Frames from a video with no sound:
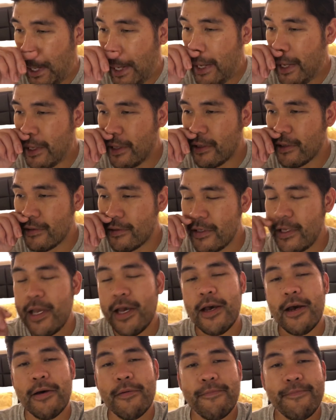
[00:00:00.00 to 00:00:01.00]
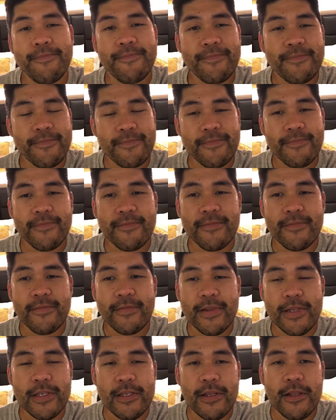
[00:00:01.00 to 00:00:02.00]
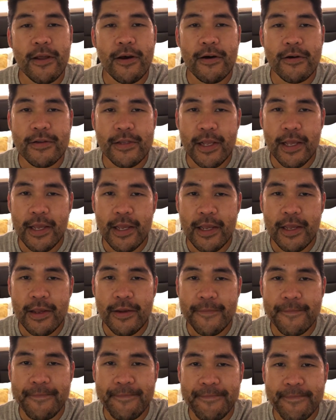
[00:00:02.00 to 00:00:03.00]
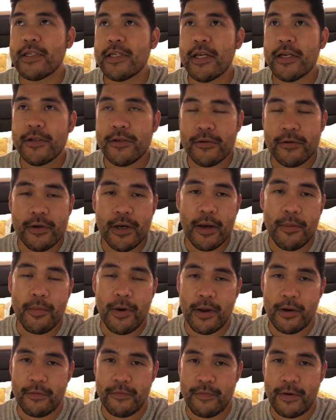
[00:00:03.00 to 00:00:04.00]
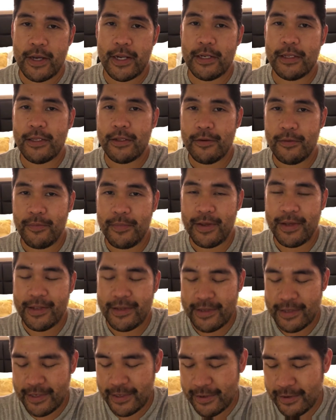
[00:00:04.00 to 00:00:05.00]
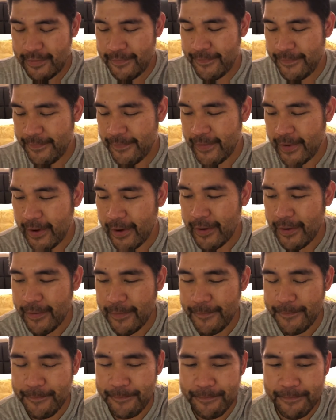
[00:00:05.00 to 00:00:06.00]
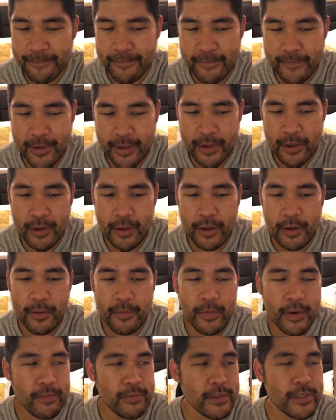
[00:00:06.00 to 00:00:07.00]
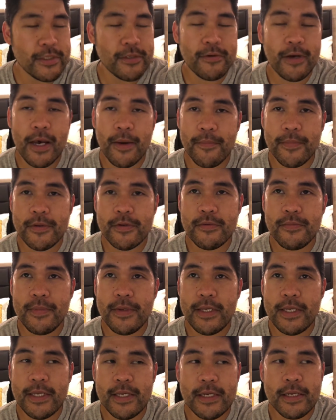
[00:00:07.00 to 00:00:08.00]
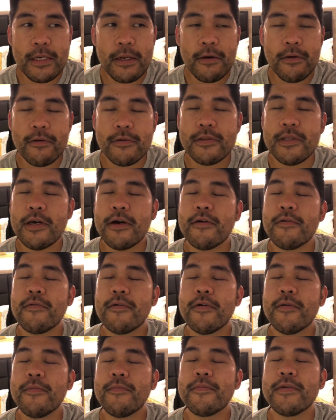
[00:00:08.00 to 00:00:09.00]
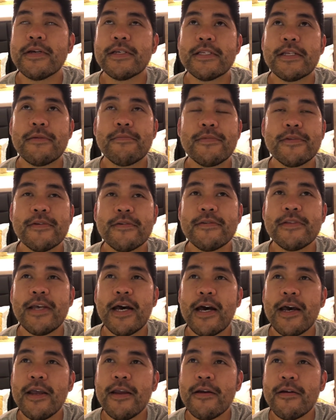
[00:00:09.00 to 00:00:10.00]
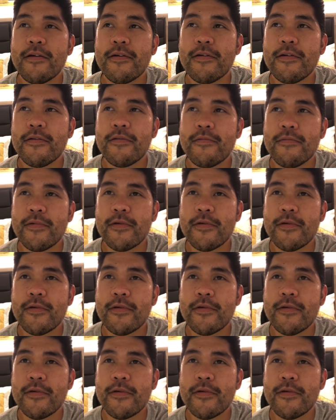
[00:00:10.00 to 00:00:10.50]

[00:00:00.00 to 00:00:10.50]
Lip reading: And yeah, it's a long day. Schedule got modified a little bit. But I'm just so happy to be in a hotel room because I'm so tired.